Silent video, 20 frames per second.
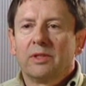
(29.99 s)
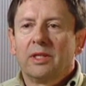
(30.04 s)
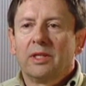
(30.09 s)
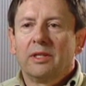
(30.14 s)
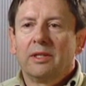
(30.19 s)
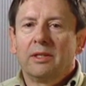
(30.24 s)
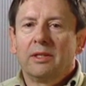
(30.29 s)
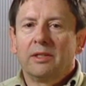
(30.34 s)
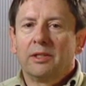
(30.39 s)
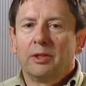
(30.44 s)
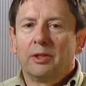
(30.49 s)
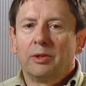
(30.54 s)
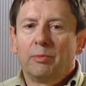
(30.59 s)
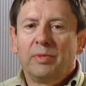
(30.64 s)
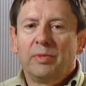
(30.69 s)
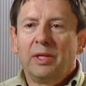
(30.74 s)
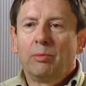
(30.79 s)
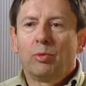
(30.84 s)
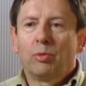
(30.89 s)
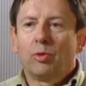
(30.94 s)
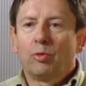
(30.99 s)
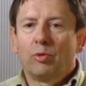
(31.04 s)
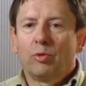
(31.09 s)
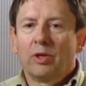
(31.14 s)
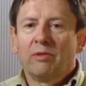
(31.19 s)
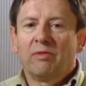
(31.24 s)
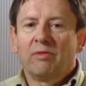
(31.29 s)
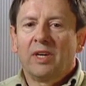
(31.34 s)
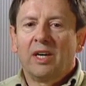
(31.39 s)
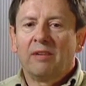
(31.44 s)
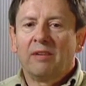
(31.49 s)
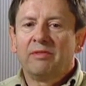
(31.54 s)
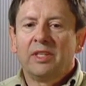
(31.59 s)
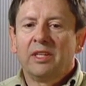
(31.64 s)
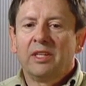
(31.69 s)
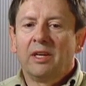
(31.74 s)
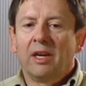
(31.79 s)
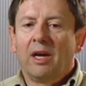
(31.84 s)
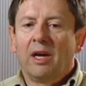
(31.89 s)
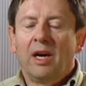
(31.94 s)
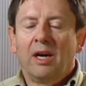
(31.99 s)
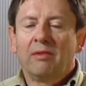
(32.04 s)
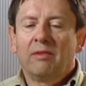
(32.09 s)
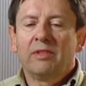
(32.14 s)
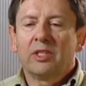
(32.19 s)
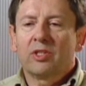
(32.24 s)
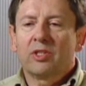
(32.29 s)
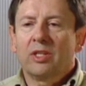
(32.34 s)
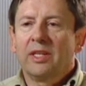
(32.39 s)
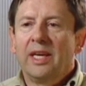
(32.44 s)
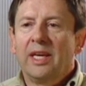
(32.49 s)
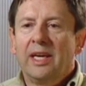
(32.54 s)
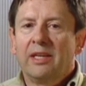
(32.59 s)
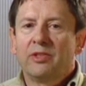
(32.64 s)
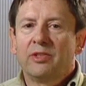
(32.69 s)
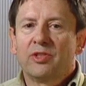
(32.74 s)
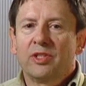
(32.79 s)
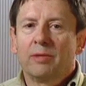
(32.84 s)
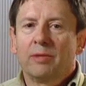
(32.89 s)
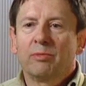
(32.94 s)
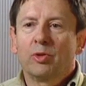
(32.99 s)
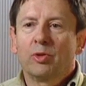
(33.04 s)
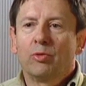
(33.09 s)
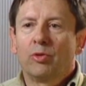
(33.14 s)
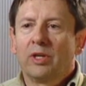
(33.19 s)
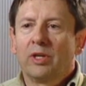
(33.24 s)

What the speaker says: that the people who were involved in obviously had some